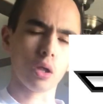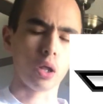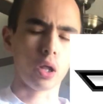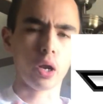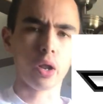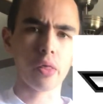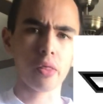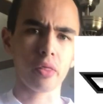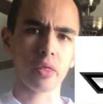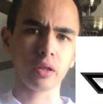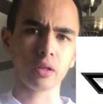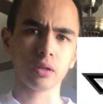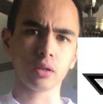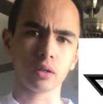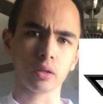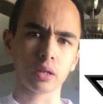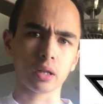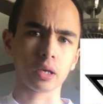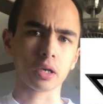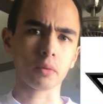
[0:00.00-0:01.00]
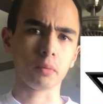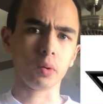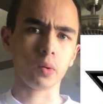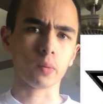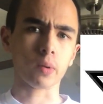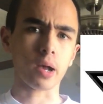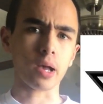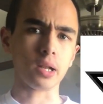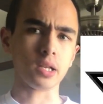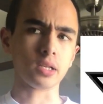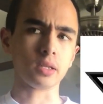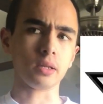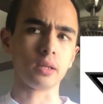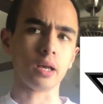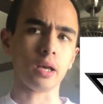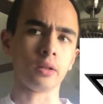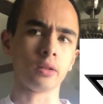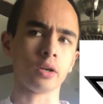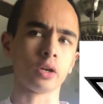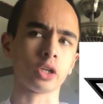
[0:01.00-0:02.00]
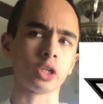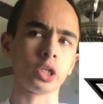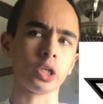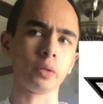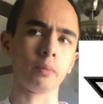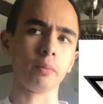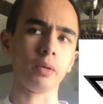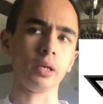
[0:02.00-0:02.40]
another thing that could be right is that there could